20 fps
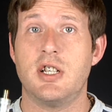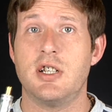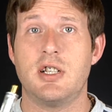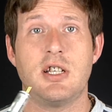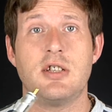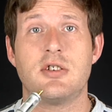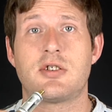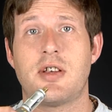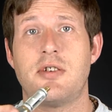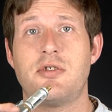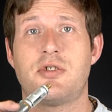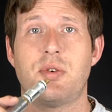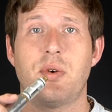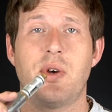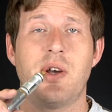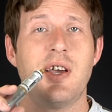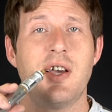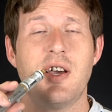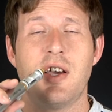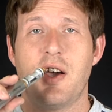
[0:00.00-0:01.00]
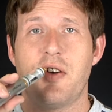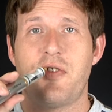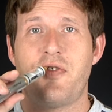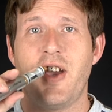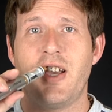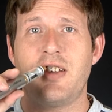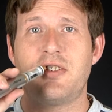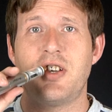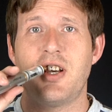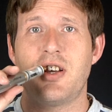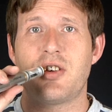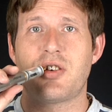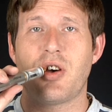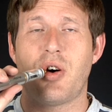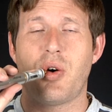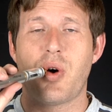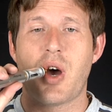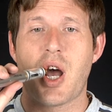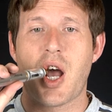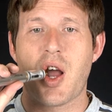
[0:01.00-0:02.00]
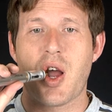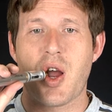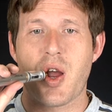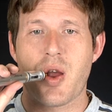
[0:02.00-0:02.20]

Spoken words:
it didn't seem to affect it at all.